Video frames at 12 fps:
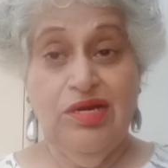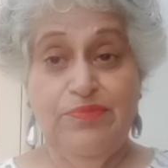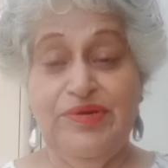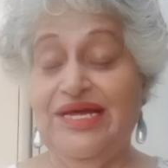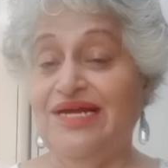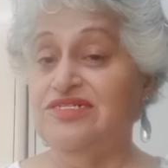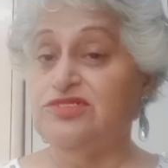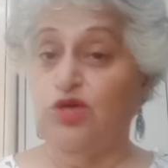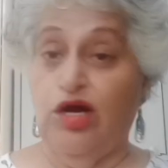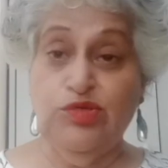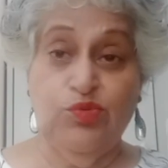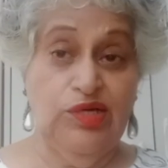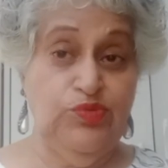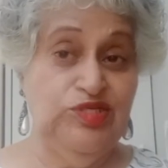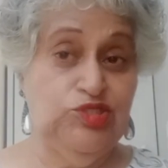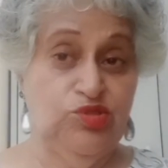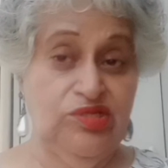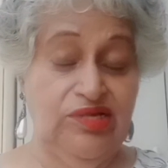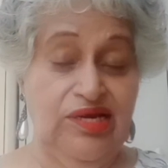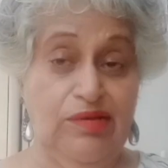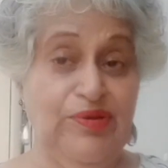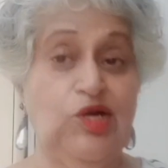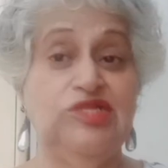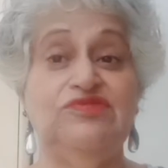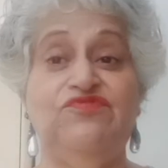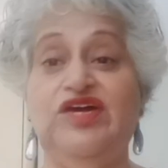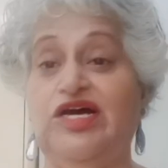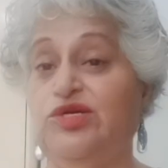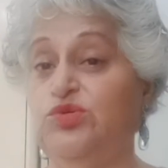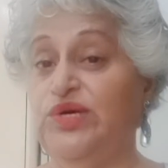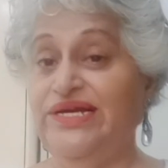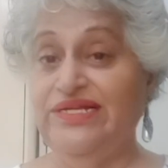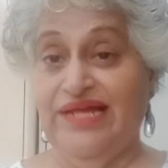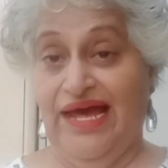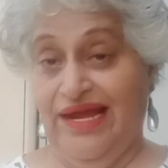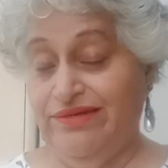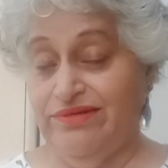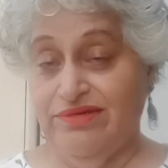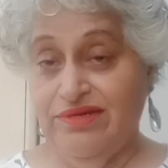but that is not what we should think, because if we are doing that,